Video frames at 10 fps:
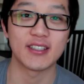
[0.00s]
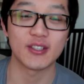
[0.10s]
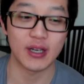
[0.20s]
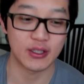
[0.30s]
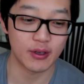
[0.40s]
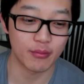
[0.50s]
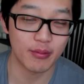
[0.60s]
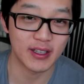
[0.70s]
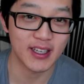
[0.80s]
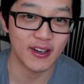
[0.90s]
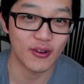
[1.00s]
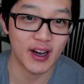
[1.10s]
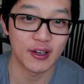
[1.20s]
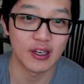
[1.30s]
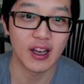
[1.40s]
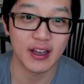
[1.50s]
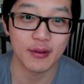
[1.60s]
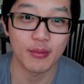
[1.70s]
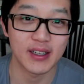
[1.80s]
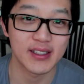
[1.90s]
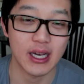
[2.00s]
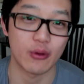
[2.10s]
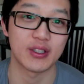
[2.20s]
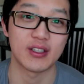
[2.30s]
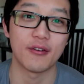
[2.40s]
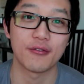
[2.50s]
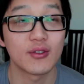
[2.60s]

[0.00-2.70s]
So as you can probably tell, I like my sour stuff.